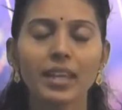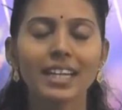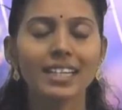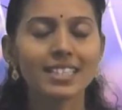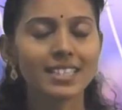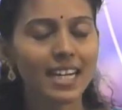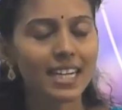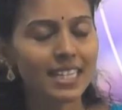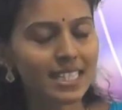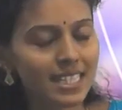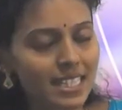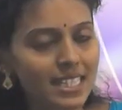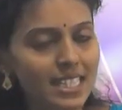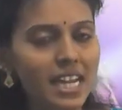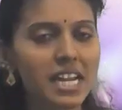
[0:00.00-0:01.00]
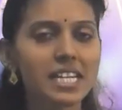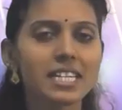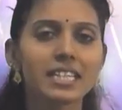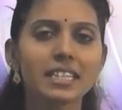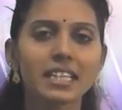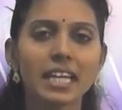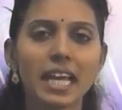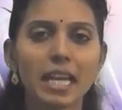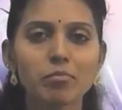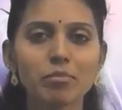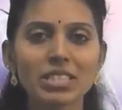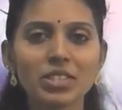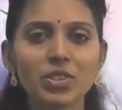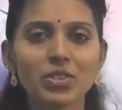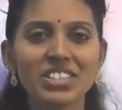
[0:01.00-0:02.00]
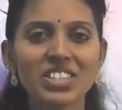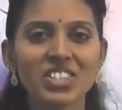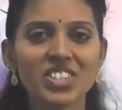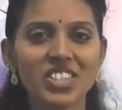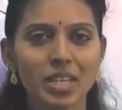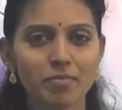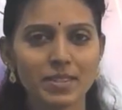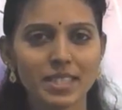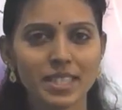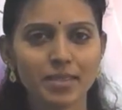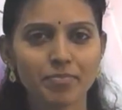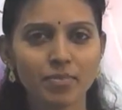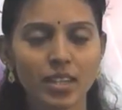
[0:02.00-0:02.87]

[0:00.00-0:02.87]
that is understanding elementary shapes.